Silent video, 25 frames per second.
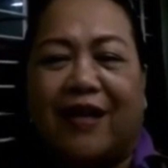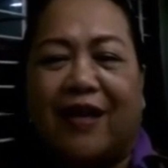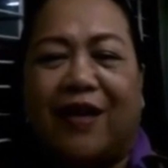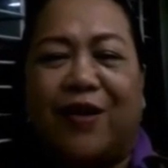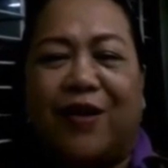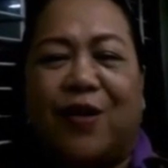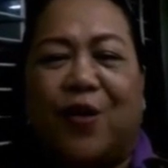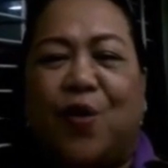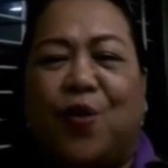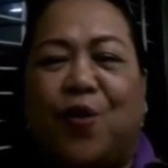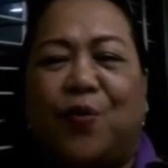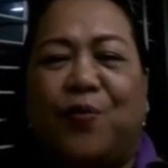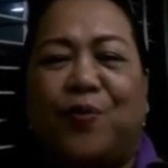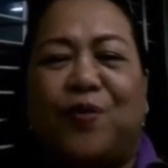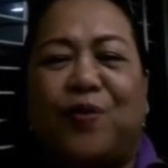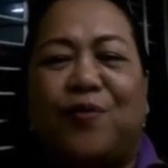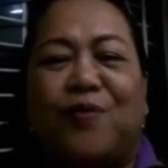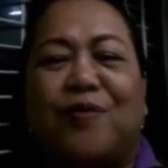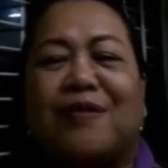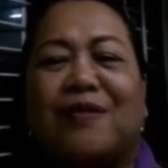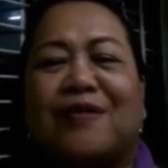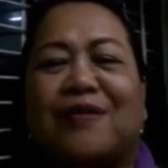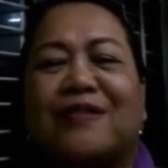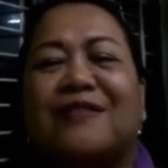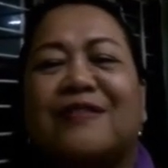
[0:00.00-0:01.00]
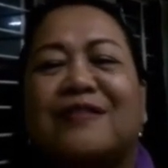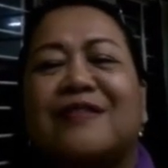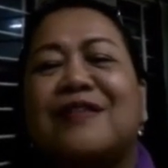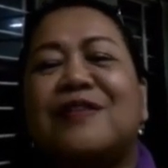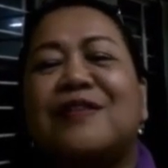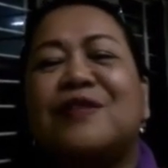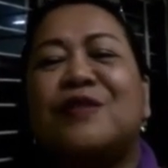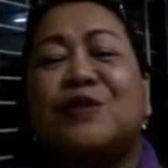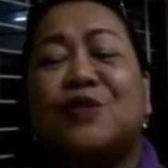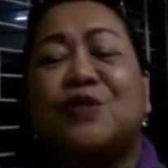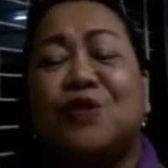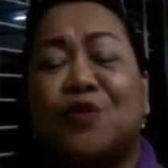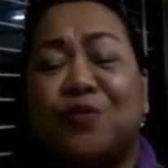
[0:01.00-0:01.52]
I hope you will
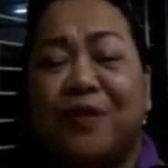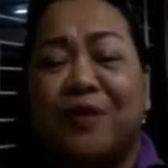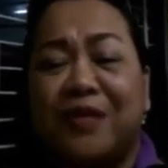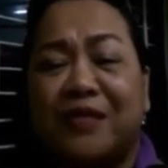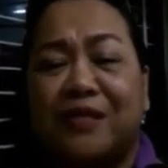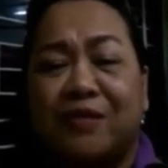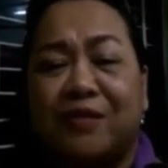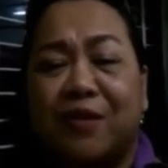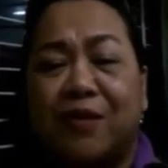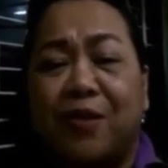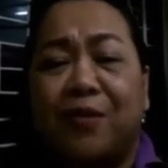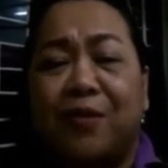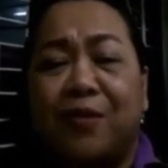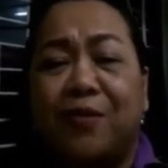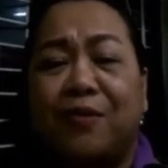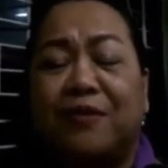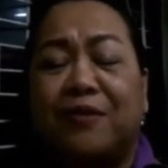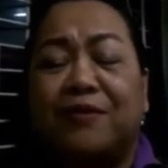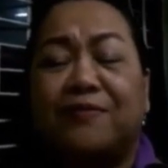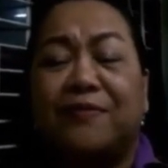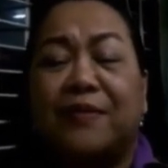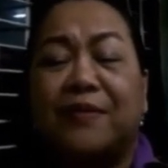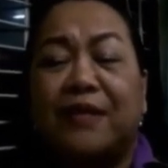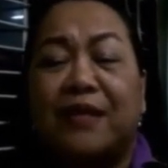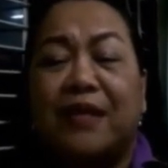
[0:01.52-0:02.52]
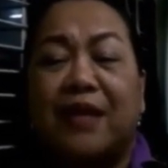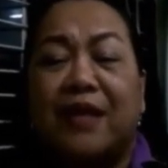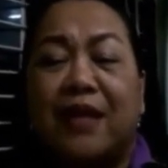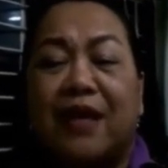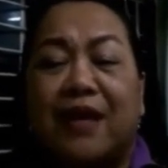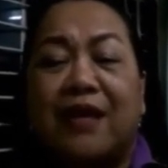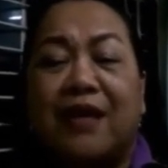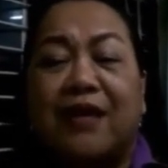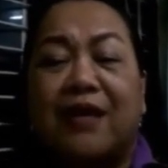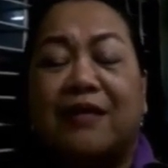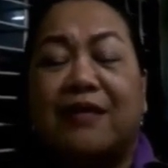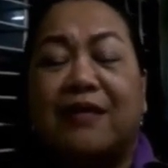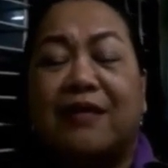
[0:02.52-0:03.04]
continue to be so.
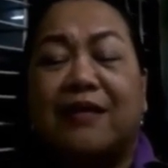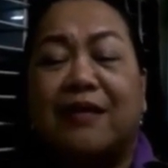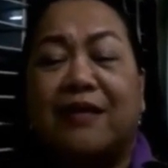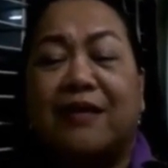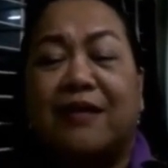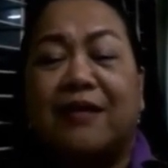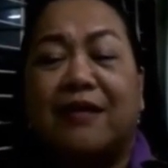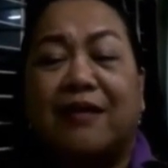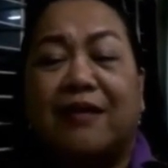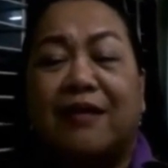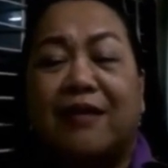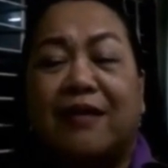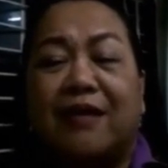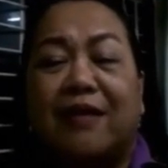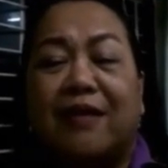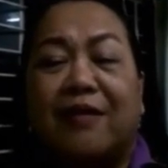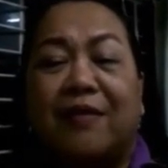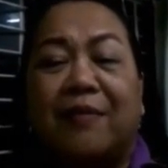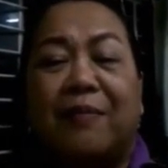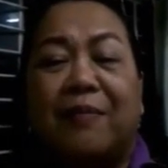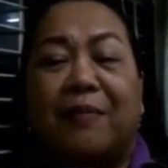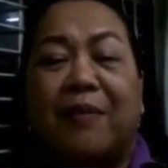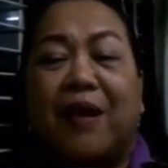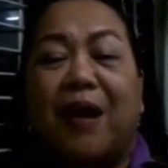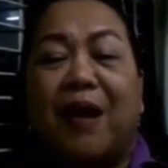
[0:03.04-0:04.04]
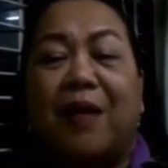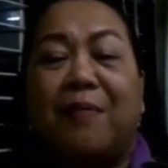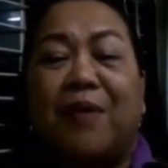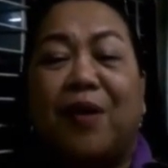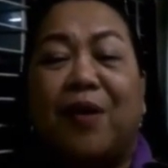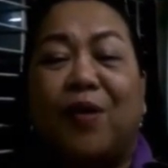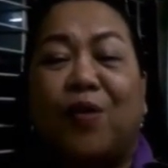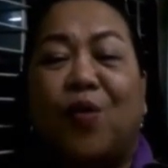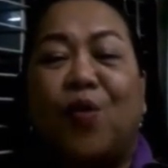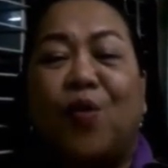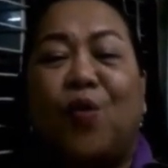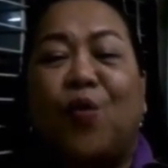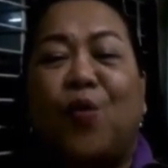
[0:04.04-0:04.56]
And marami
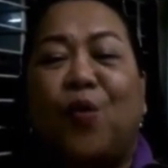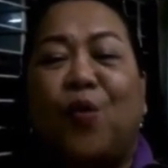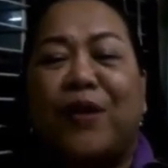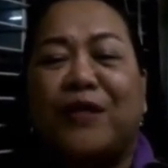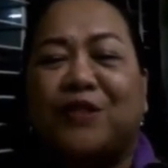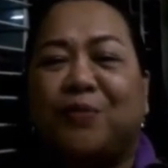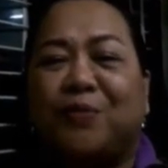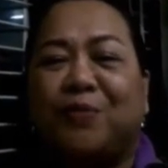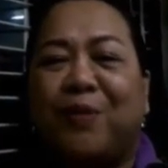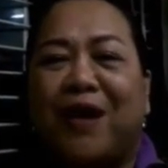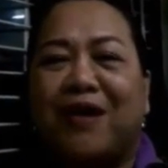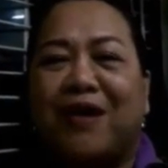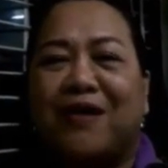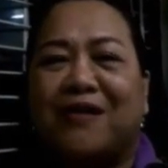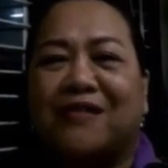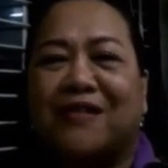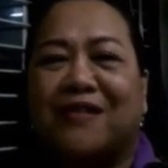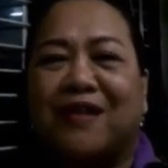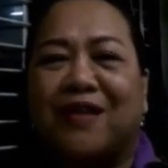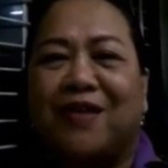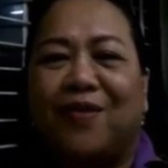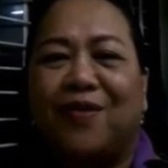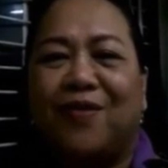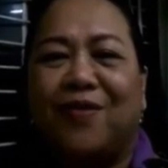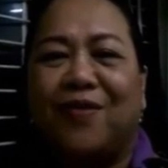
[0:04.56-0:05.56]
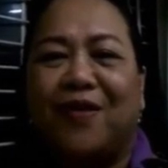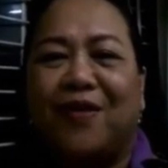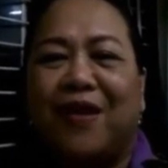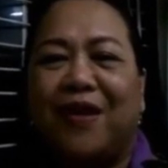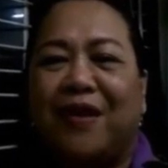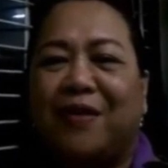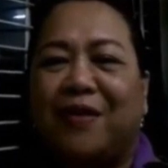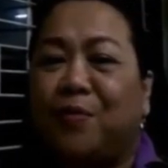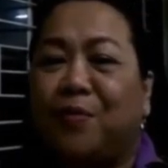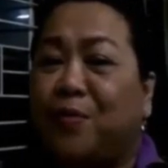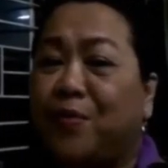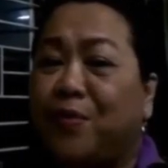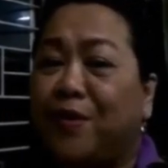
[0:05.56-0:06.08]
akong wish para sa'yo
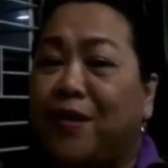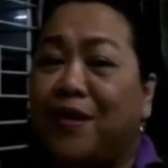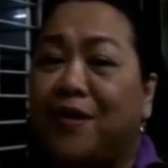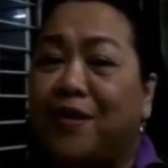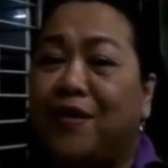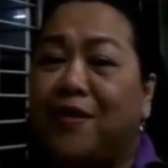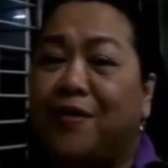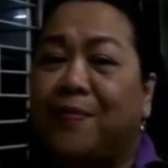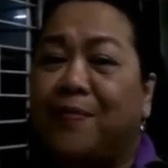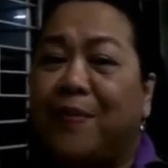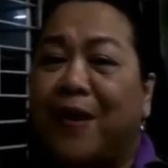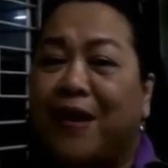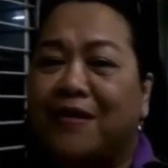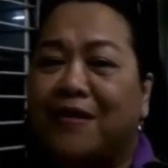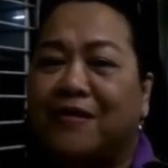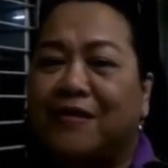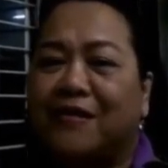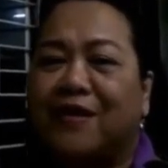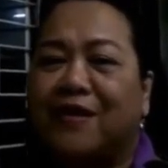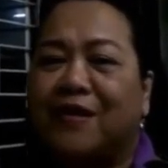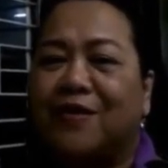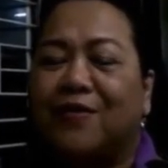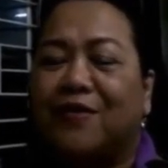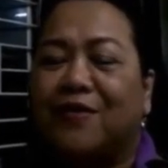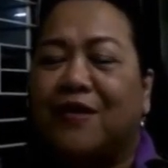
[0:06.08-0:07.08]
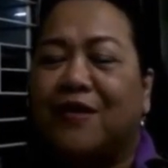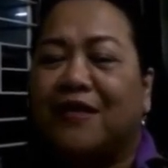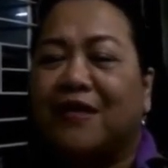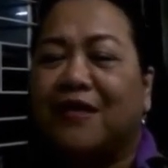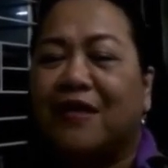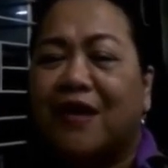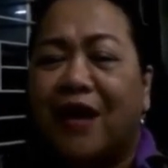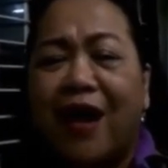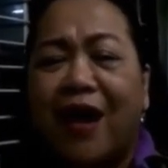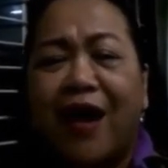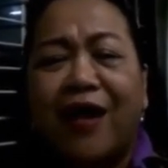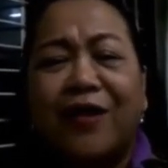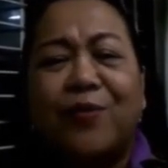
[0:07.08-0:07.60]
and prayer para sa'yo that
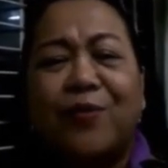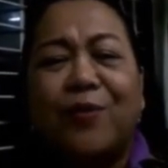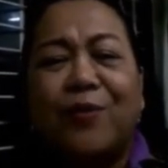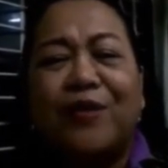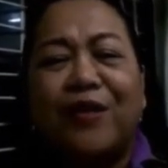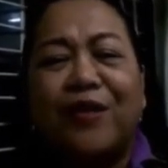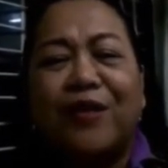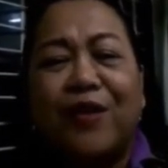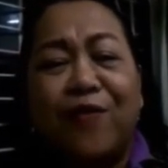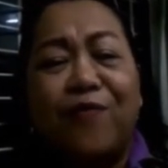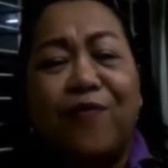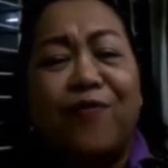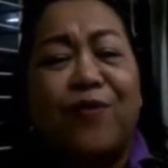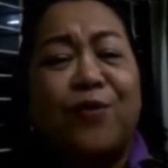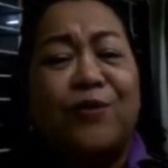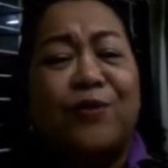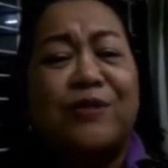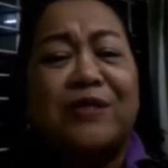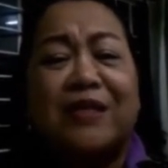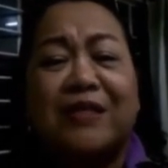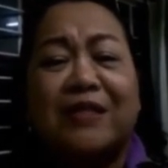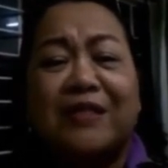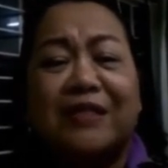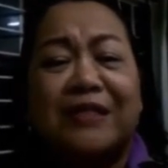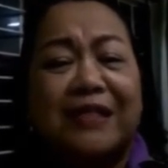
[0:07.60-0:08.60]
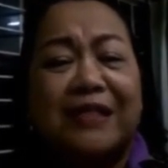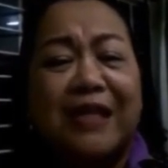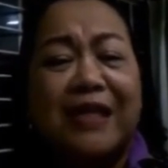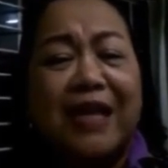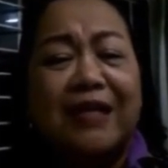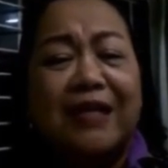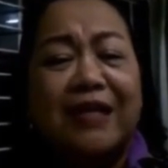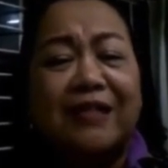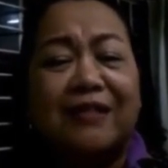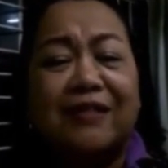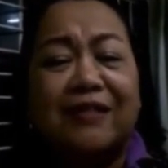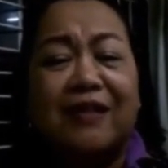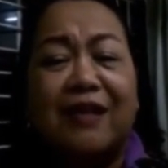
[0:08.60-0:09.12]
God will give you
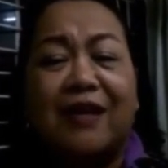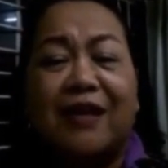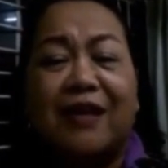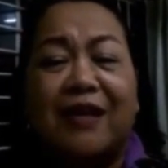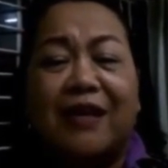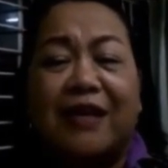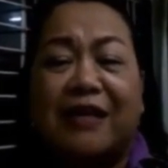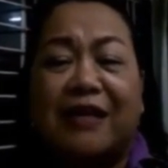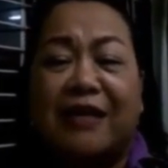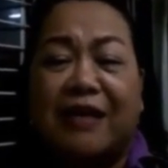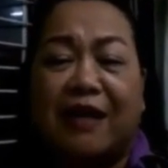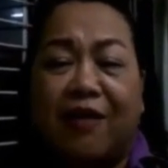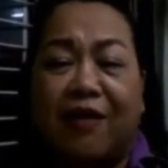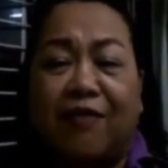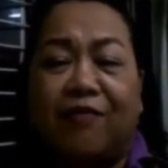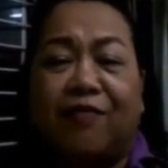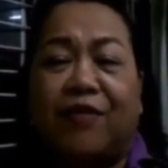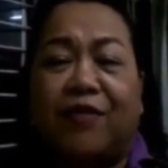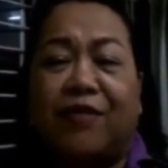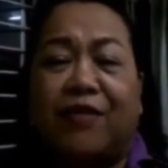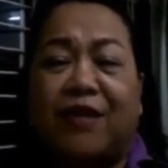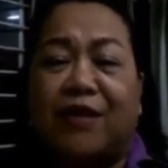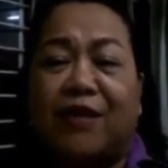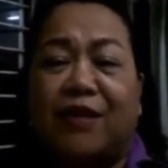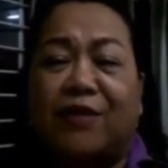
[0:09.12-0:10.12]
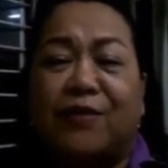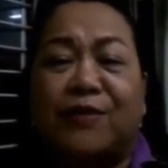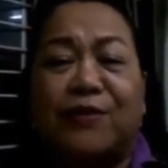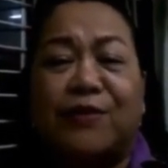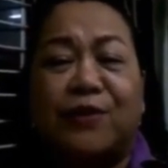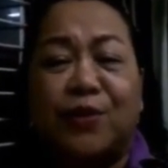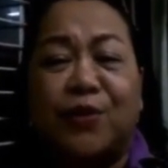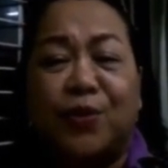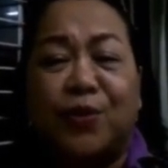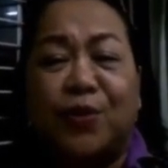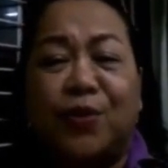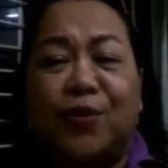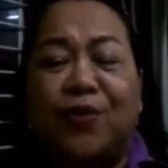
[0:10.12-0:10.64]
success in everything you
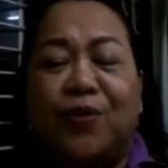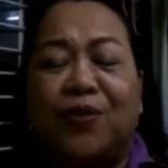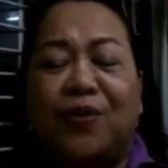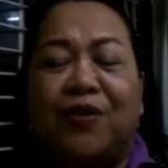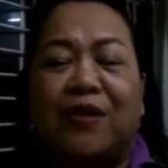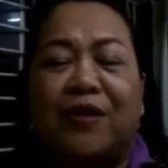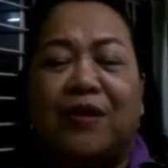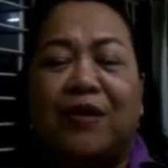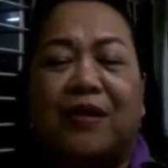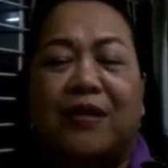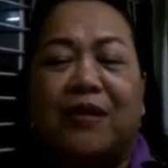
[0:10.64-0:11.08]
do,